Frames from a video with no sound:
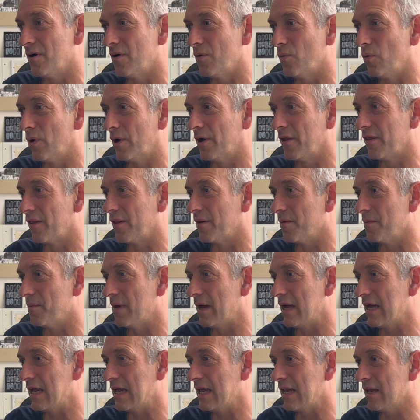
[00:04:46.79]
One of the
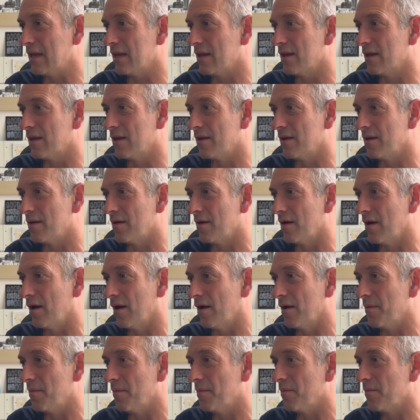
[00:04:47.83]
main
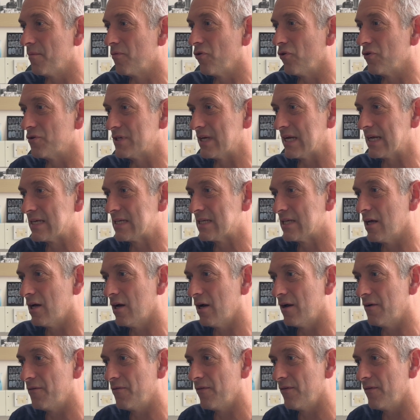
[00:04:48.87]
projects that
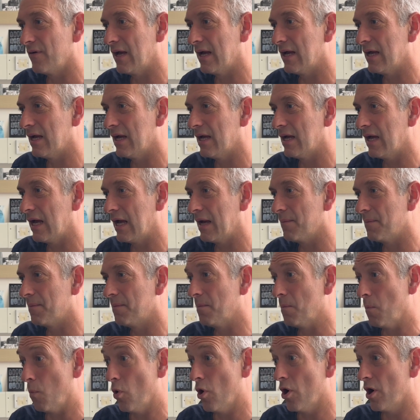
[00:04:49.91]
I've
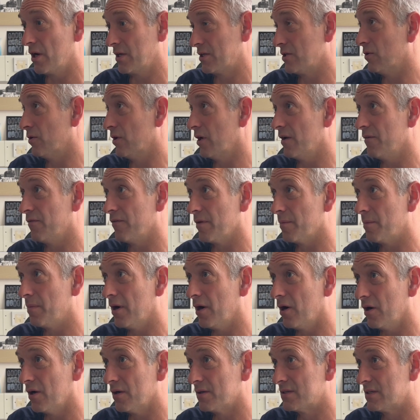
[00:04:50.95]
worked on over the
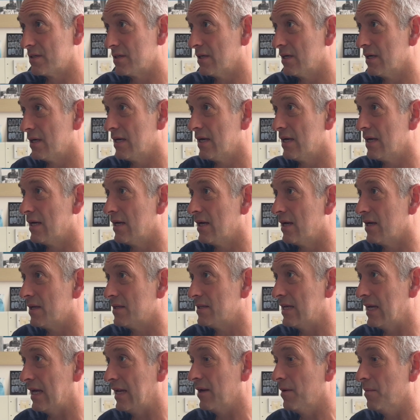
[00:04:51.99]
past
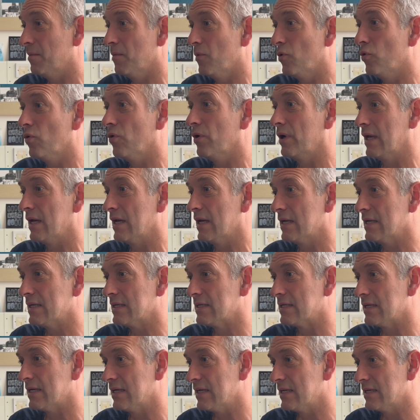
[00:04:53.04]
10 and more
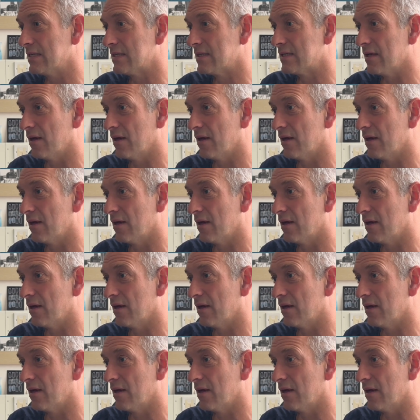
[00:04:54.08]
years is